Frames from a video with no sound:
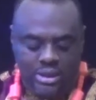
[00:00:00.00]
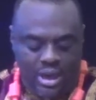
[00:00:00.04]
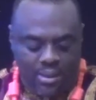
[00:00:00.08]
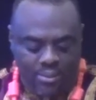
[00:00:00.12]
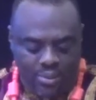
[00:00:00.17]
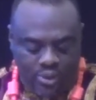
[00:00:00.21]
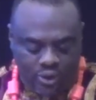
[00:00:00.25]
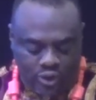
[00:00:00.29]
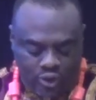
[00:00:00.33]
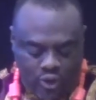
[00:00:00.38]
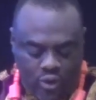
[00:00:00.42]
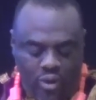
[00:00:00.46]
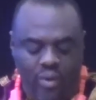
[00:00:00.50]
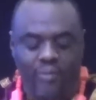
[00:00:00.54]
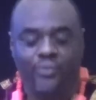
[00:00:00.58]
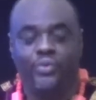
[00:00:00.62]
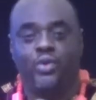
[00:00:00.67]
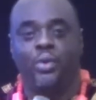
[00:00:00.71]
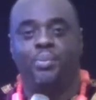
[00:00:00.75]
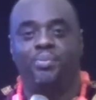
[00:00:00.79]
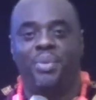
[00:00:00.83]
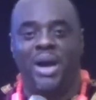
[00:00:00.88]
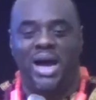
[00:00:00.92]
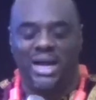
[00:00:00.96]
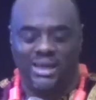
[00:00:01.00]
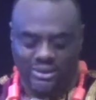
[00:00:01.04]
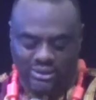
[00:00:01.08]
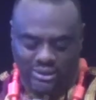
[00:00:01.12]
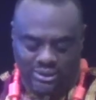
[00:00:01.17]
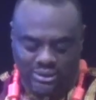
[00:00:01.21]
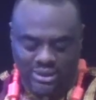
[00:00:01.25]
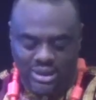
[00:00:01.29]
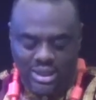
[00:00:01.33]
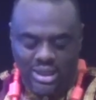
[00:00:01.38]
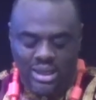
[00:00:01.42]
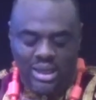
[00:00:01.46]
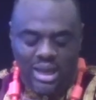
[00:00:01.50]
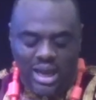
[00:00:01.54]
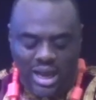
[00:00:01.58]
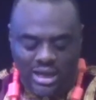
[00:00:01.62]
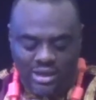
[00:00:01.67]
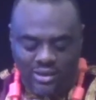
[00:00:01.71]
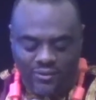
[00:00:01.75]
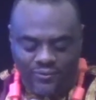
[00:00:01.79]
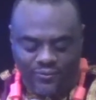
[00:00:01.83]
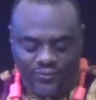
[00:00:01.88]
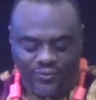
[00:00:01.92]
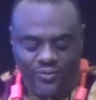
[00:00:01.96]
that must come to pass
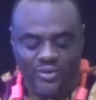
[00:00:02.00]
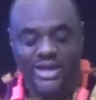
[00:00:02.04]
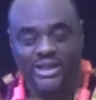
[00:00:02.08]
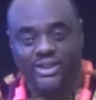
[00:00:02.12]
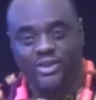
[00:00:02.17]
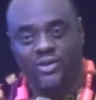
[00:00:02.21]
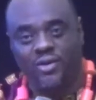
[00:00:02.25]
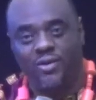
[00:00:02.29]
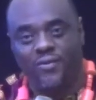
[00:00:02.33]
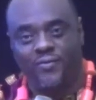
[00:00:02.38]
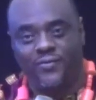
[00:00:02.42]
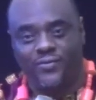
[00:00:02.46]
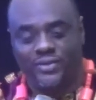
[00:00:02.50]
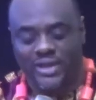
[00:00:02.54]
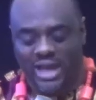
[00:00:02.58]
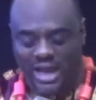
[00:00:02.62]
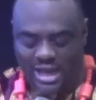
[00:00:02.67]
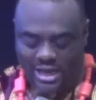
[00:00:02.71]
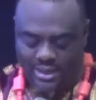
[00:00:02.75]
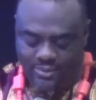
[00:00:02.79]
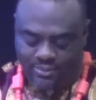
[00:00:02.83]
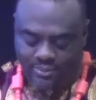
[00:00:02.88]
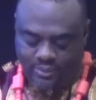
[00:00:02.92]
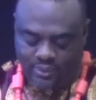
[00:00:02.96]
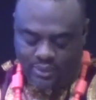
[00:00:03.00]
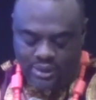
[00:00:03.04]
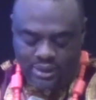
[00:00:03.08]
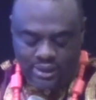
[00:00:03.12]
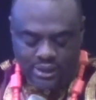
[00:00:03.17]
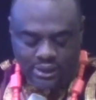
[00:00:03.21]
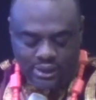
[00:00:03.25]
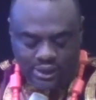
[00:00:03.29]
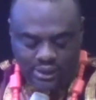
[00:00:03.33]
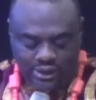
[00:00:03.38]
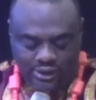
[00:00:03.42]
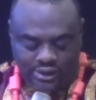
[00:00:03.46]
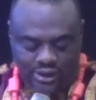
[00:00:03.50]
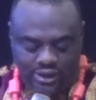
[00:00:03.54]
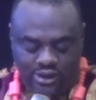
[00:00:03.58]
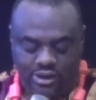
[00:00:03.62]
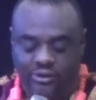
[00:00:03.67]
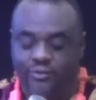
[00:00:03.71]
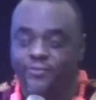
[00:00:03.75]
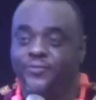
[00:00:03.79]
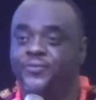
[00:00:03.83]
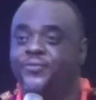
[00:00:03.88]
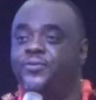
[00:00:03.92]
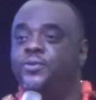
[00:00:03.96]
at the fullness of time. It
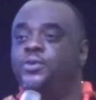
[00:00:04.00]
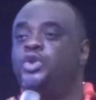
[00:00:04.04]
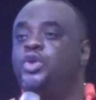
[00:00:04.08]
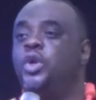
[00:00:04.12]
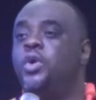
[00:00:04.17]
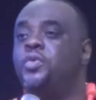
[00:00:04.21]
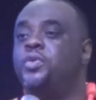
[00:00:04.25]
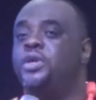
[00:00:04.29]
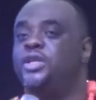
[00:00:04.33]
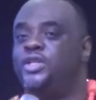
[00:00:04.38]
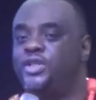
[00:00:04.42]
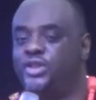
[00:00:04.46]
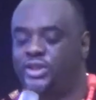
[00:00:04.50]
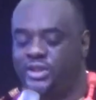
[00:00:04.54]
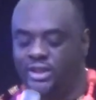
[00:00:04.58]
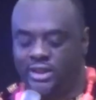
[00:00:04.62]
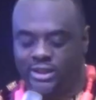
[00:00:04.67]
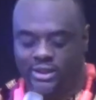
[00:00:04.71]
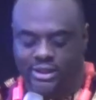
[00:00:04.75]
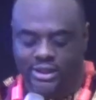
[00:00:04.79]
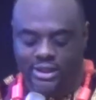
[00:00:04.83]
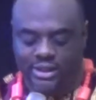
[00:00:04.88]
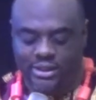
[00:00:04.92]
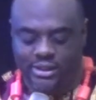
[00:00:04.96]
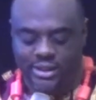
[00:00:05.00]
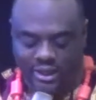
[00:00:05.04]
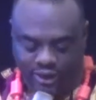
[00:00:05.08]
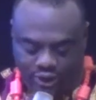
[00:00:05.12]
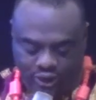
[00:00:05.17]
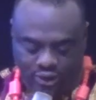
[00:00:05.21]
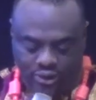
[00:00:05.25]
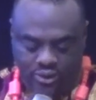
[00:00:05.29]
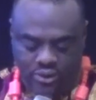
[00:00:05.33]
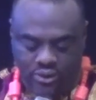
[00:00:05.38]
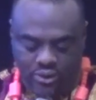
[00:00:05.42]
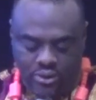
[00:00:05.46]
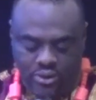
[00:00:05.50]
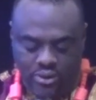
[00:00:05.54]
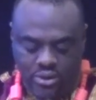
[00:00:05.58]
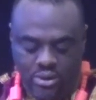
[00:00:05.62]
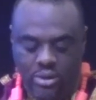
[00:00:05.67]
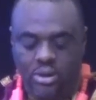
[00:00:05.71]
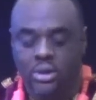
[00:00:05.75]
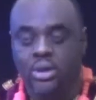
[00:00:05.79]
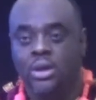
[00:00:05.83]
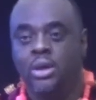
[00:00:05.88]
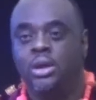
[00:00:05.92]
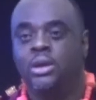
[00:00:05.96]
is futuristic in nature.
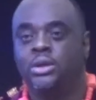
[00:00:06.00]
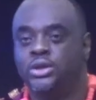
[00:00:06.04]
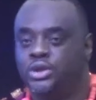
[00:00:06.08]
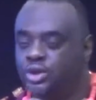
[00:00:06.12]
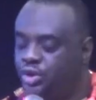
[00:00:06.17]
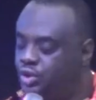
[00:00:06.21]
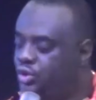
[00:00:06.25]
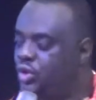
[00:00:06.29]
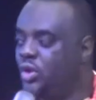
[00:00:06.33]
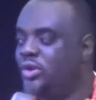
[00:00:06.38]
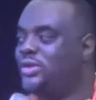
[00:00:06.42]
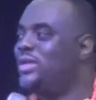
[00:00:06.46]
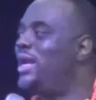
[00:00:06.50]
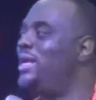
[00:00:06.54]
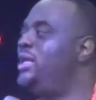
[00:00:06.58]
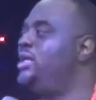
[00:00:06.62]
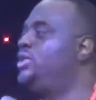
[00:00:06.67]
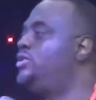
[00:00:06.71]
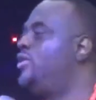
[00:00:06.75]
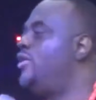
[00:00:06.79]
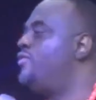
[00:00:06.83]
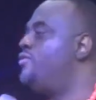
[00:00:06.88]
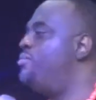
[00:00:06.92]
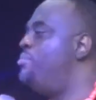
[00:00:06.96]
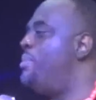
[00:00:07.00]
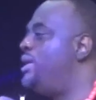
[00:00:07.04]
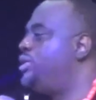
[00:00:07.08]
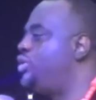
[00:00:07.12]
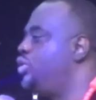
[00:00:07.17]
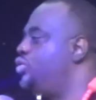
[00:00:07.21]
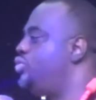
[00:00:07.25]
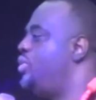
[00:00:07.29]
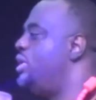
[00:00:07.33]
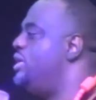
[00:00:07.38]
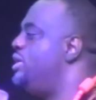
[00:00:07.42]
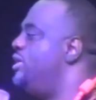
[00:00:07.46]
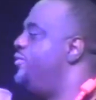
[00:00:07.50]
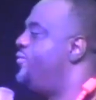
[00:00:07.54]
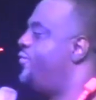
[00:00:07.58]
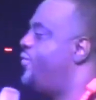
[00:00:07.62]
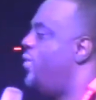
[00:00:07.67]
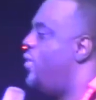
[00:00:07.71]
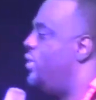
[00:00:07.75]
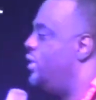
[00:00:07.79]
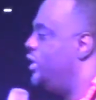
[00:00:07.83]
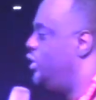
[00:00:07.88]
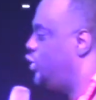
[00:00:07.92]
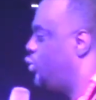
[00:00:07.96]
Totality of Matthew
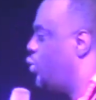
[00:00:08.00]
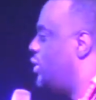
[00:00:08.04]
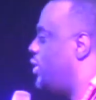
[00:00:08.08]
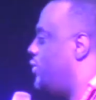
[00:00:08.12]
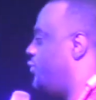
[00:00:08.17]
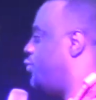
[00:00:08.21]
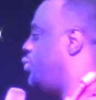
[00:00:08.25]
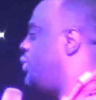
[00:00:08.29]
24 is word